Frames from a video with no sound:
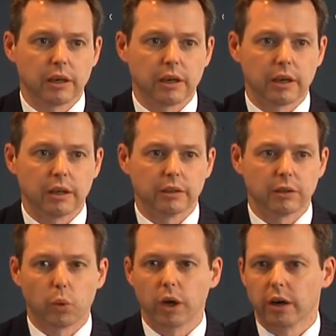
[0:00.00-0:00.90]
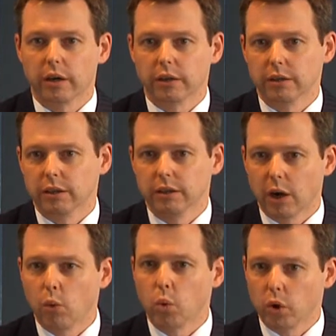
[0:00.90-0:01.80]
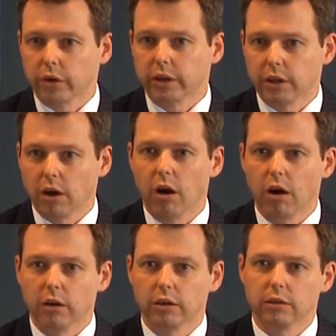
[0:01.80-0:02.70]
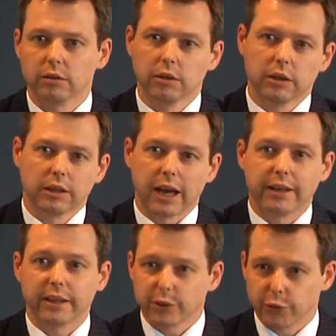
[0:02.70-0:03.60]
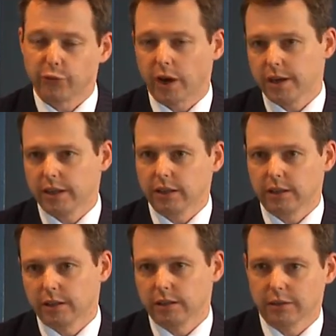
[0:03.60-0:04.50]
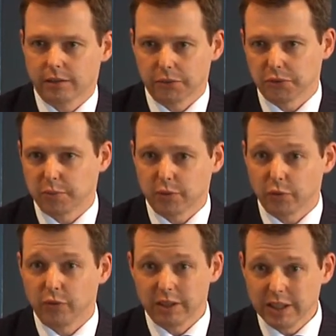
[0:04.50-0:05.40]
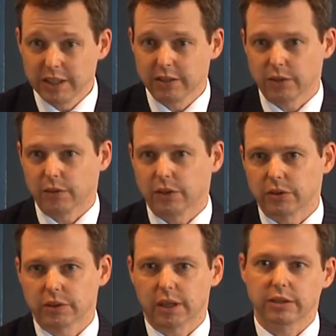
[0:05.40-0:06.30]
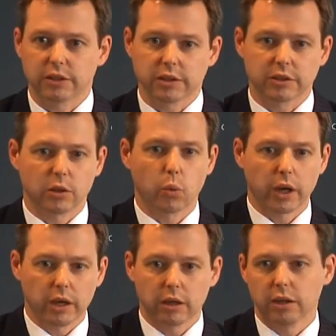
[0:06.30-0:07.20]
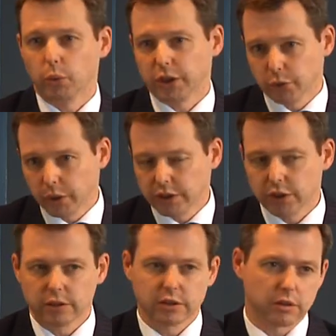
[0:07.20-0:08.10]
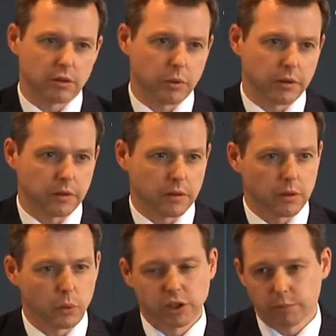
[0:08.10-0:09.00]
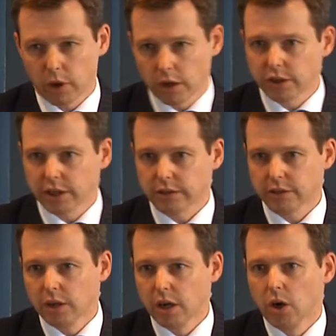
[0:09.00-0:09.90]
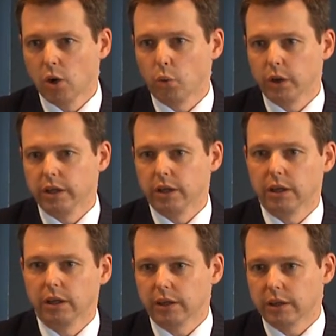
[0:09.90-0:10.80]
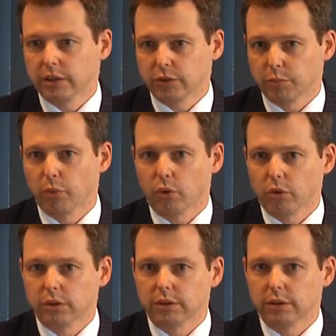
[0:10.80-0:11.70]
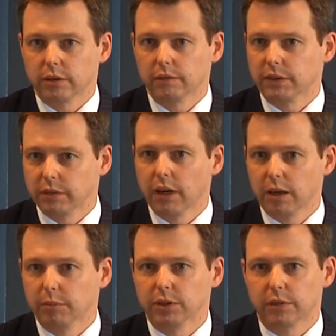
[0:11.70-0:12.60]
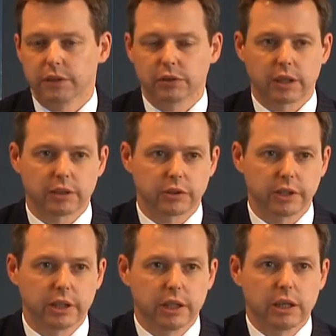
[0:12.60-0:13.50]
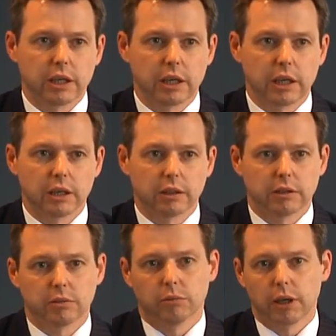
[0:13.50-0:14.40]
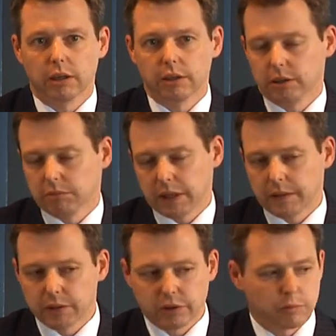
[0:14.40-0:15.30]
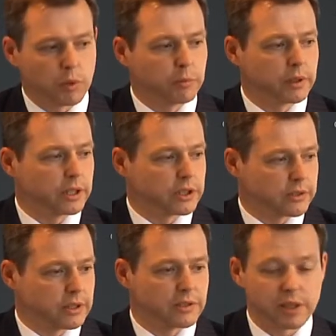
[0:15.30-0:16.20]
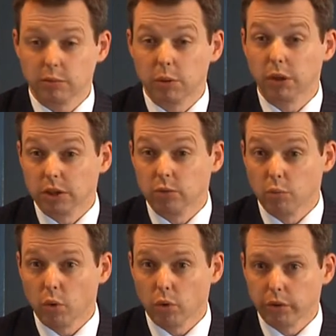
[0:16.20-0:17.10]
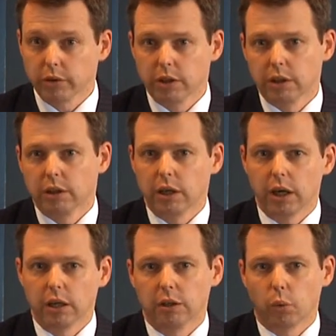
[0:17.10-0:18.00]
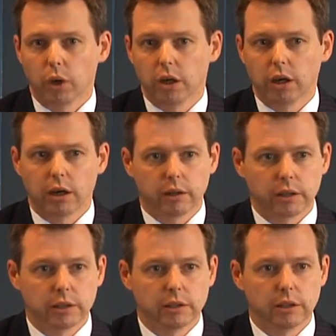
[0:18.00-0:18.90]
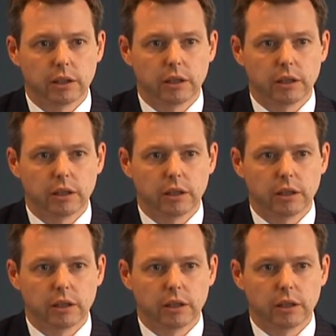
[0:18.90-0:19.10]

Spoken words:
And we are now working on identifying the specific needs of these countries, where, in which regions, with which projects we can support the development of this country. And well, at this moment, I just can say we will do more, and we are in